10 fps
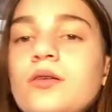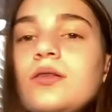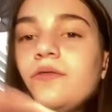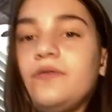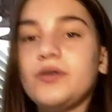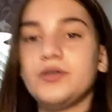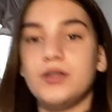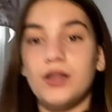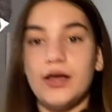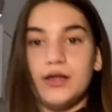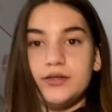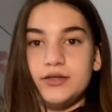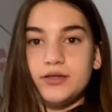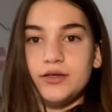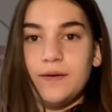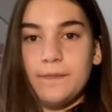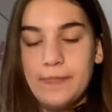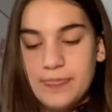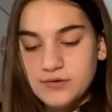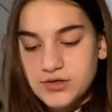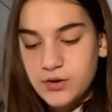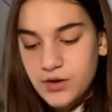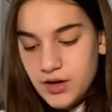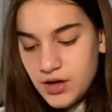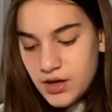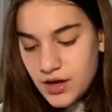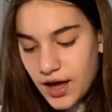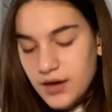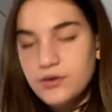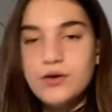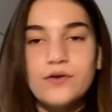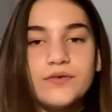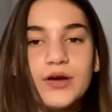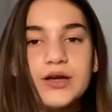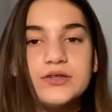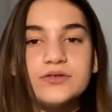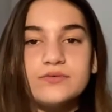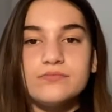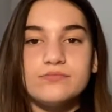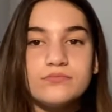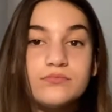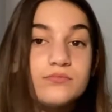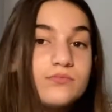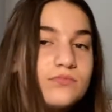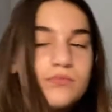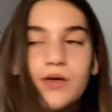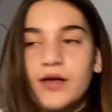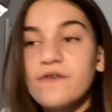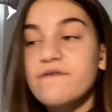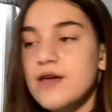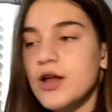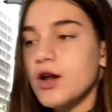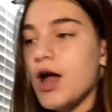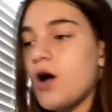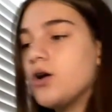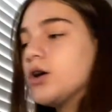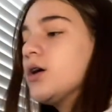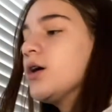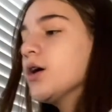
Fix the lights. So, I don't know if you guys, like, figured out or